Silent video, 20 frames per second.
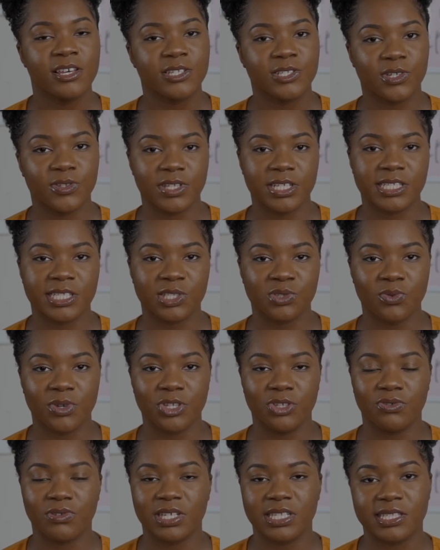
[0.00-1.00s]
So this is
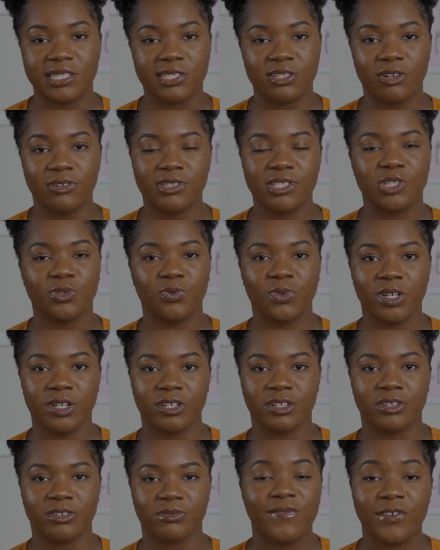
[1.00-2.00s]
when you can start to work.